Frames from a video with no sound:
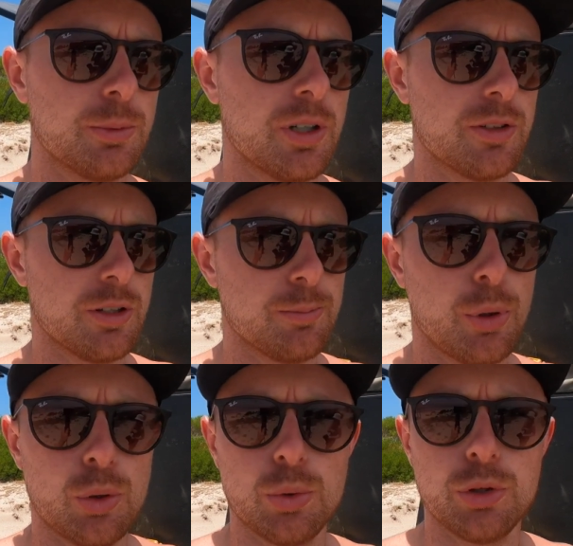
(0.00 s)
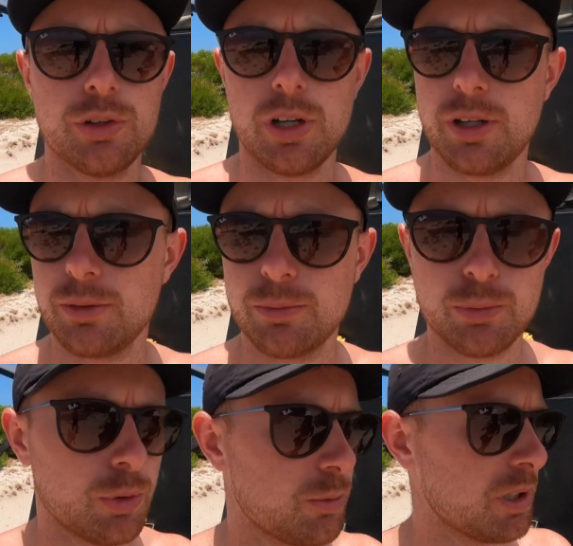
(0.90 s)
rather than bottled water like
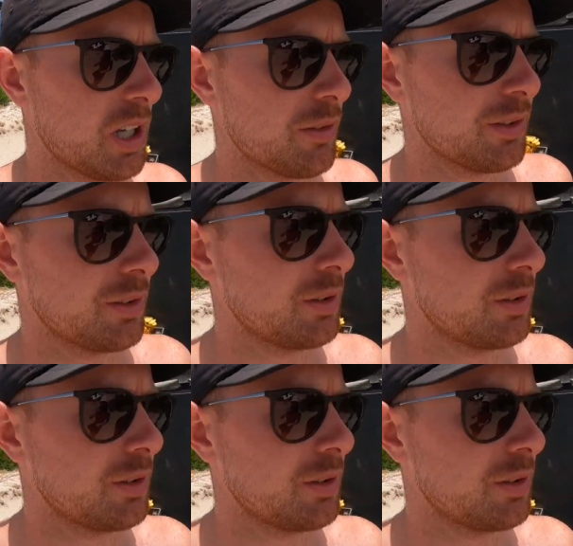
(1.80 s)
what we've been having.